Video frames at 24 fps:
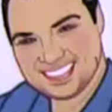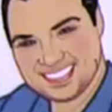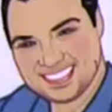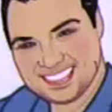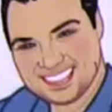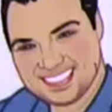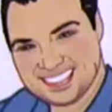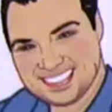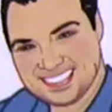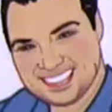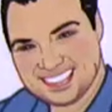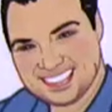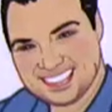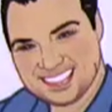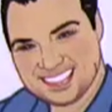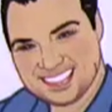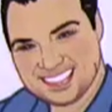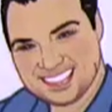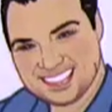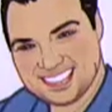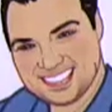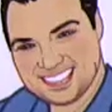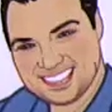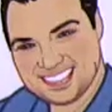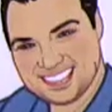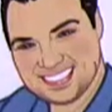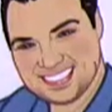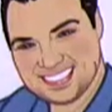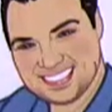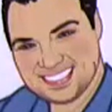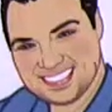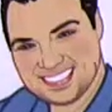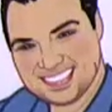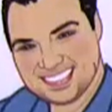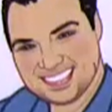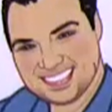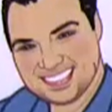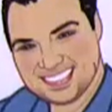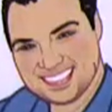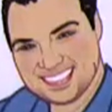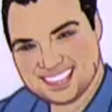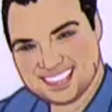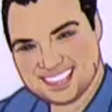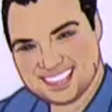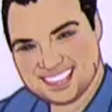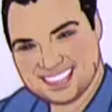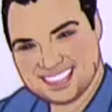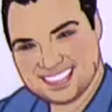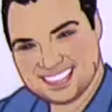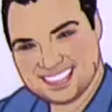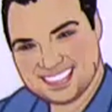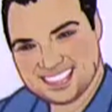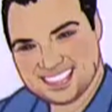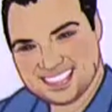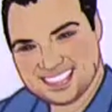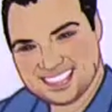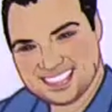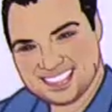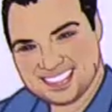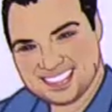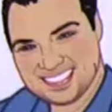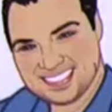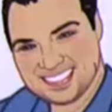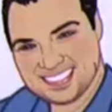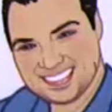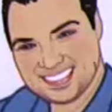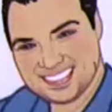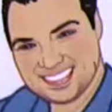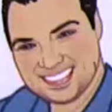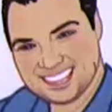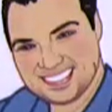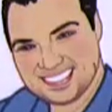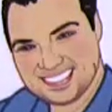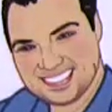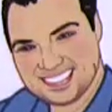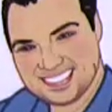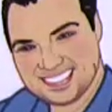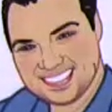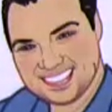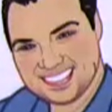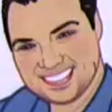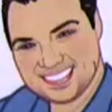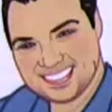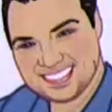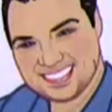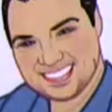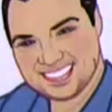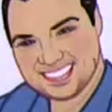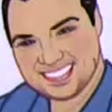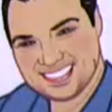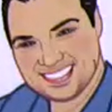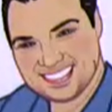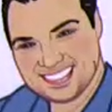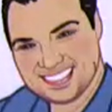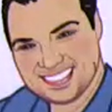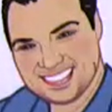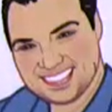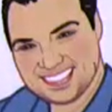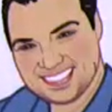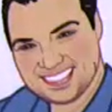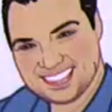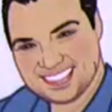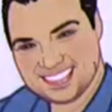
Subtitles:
(silent)